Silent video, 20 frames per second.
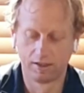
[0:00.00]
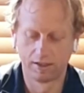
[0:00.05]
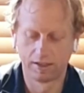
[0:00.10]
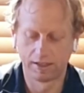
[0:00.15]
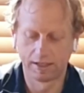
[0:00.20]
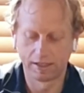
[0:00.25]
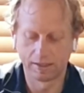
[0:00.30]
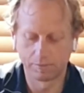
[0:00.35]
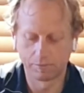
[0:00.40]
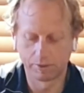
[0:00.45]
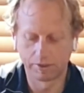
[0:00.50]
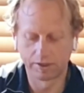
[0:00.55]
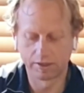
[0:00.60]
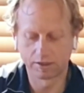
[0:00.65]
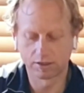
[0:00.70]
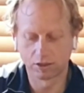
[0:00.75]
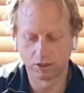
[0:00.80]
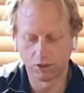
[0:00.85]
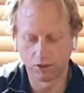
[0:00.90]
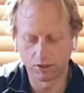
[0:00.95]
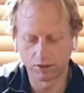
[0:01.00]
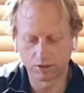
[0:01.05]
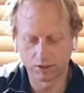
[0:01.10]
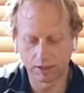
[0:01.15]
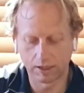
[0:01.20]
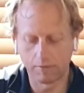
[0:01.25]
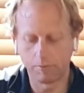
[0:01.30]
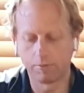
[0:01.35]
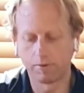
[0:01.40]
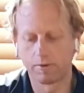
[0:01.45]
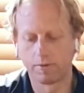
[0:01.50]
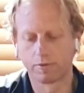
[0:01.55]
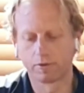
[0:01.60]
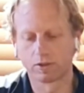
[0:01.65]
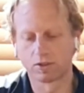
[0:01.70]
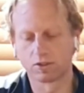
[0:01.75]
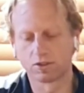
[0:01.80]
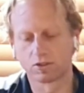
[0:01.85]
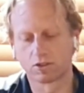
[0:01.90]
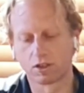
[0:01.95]
but this lines up
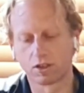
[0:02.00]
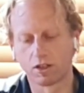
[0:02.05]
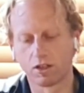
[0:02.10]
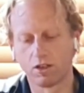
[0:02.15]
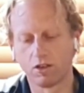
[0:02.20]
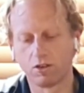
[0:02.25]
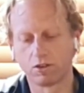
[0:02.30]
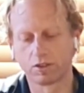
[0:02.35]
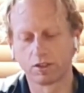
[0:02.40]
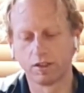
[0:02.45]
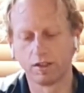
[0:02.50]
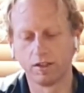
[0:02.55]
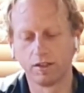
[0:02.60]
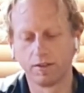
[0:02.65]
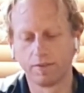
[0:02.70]
because it's got a longer